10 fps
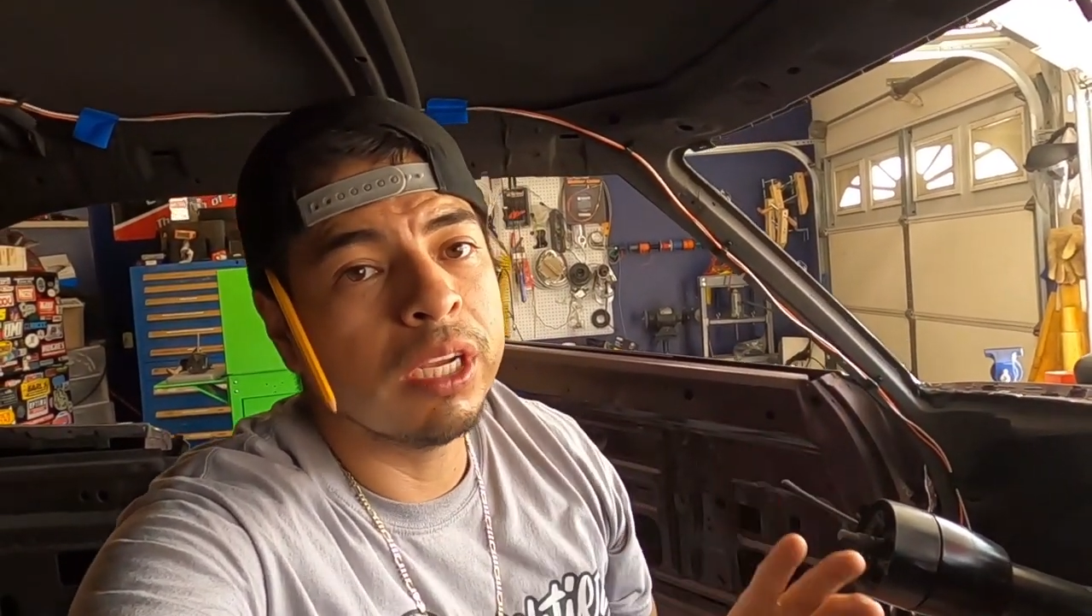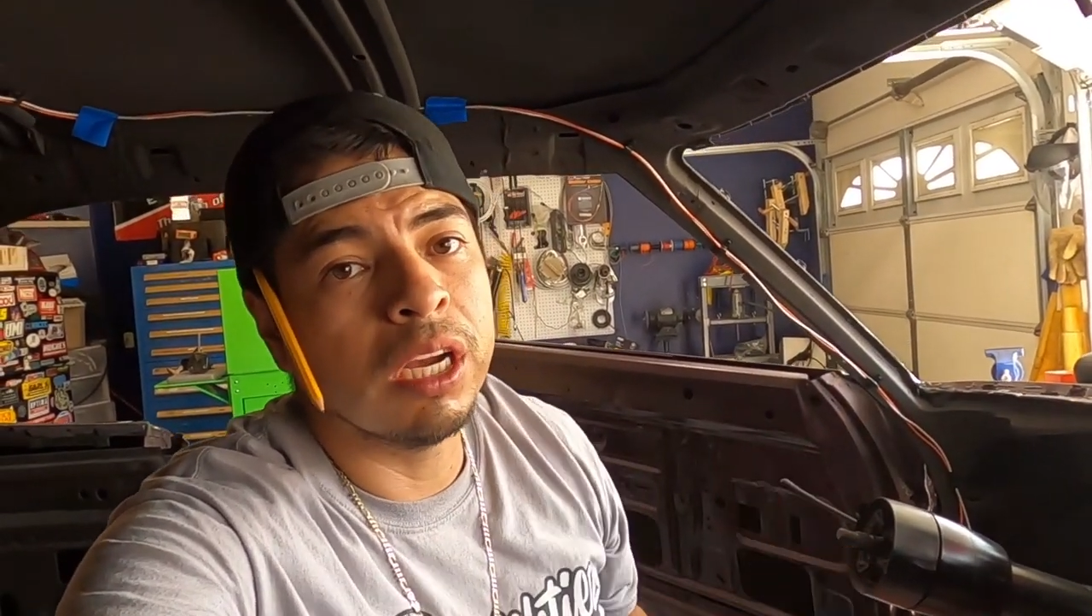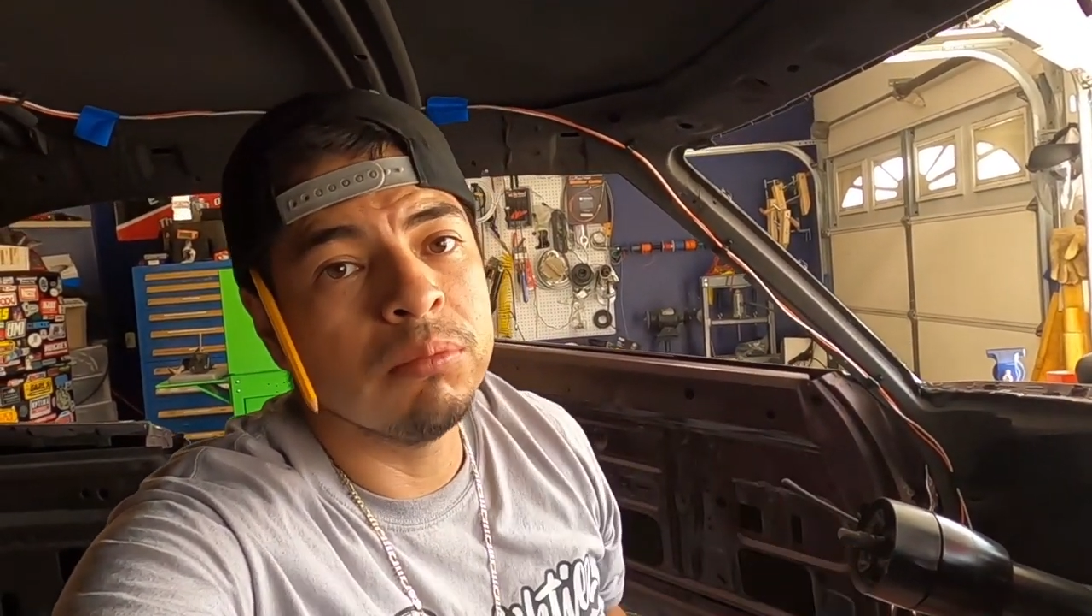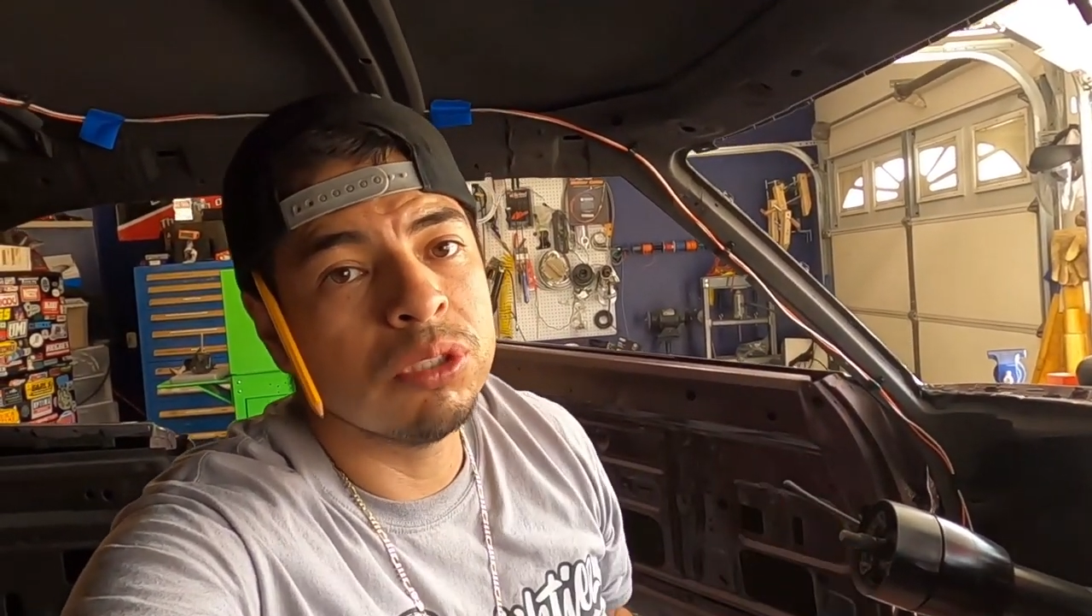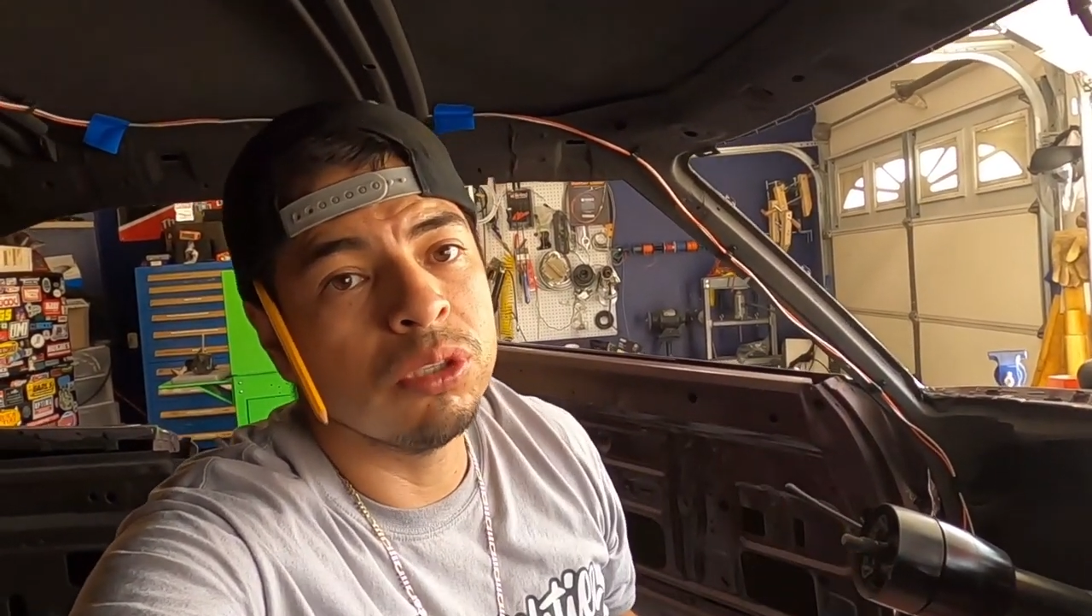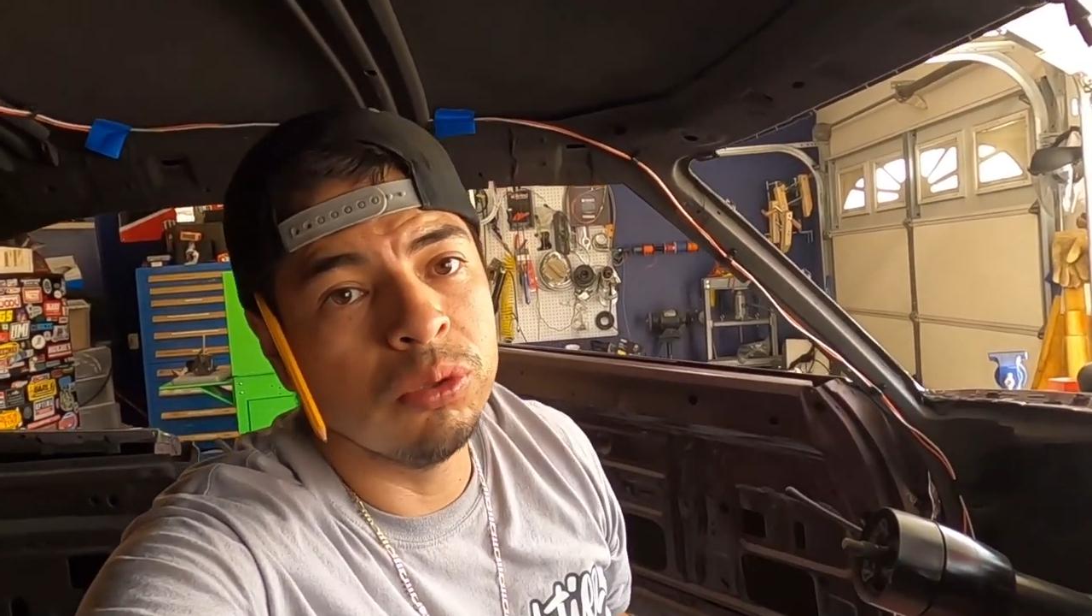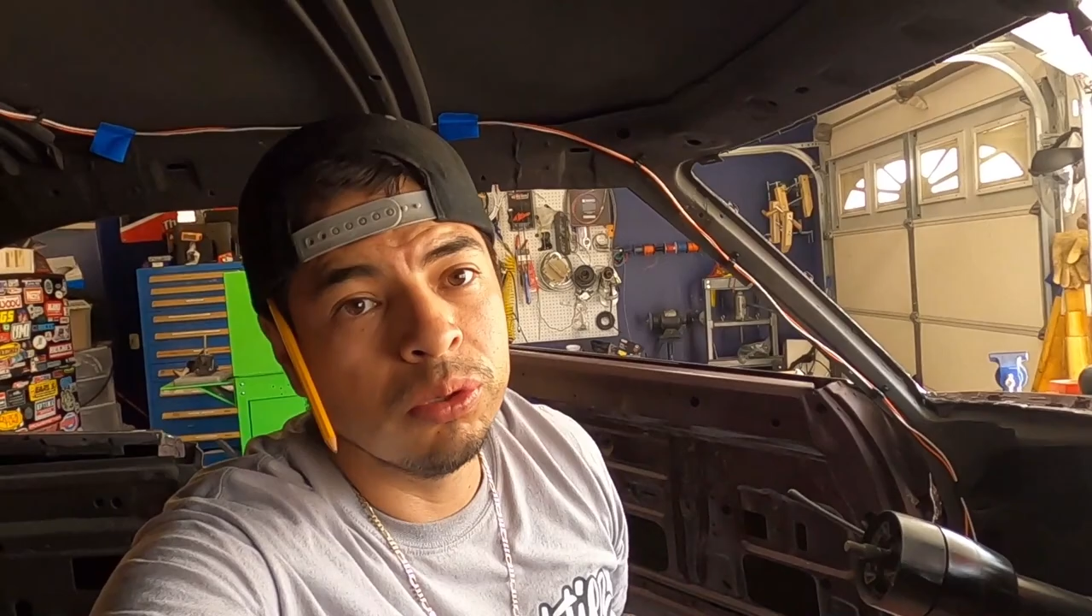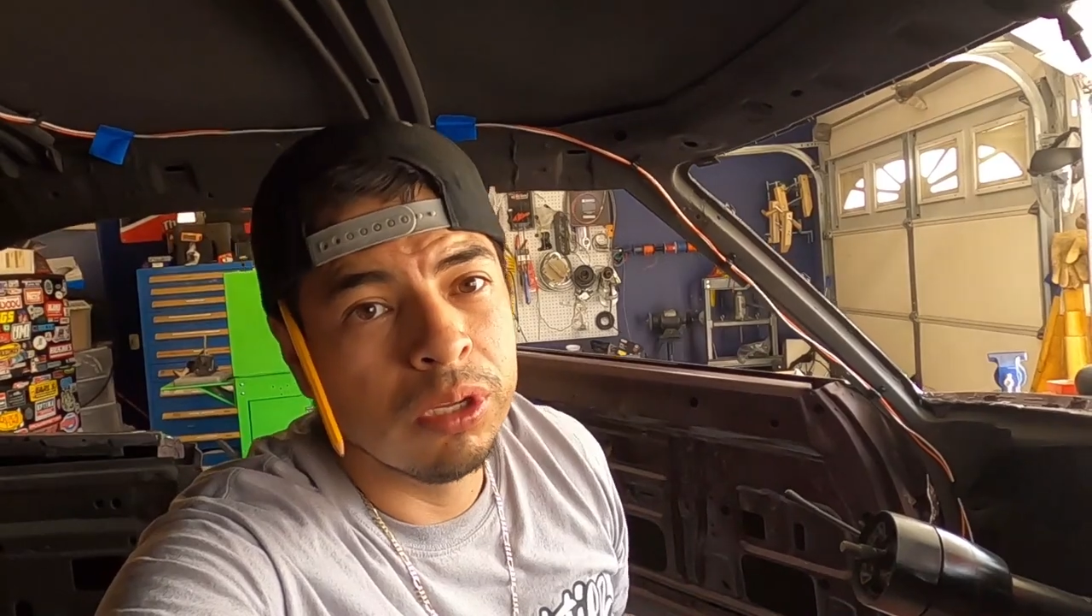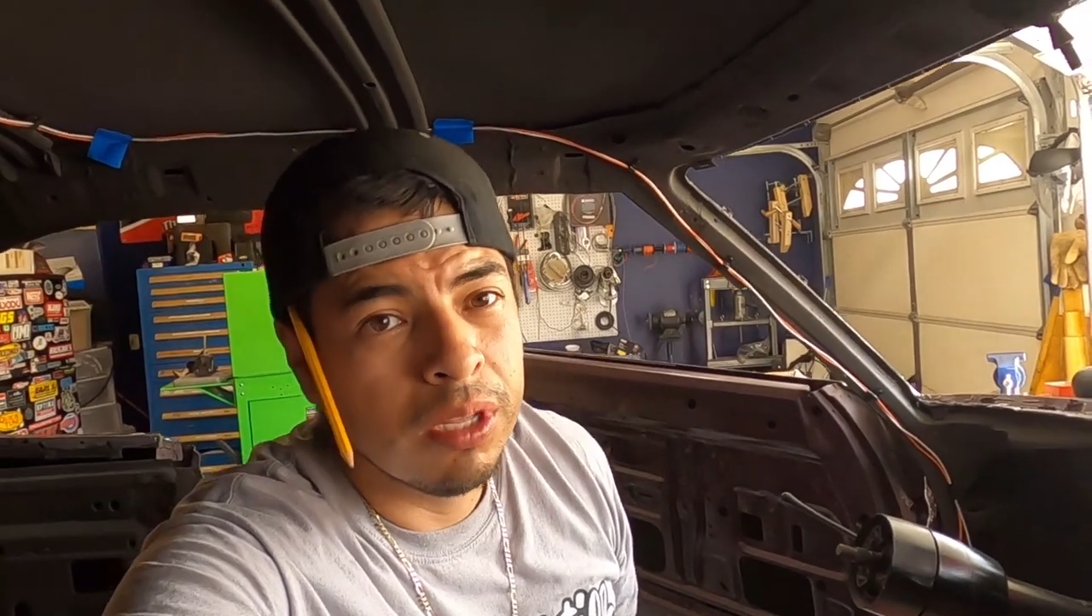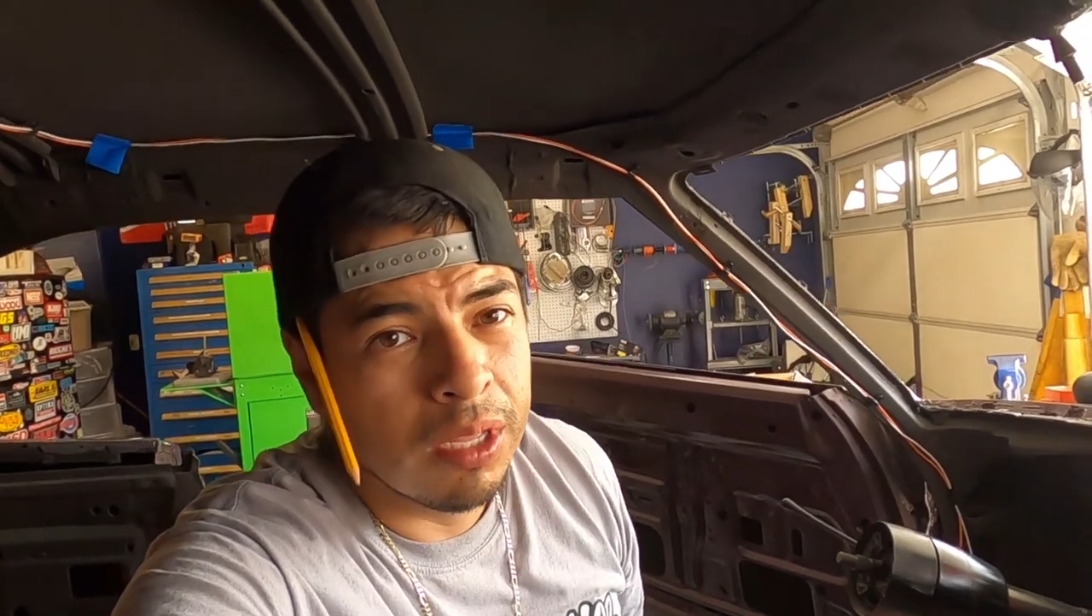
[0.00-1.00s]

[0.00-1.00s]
it comes to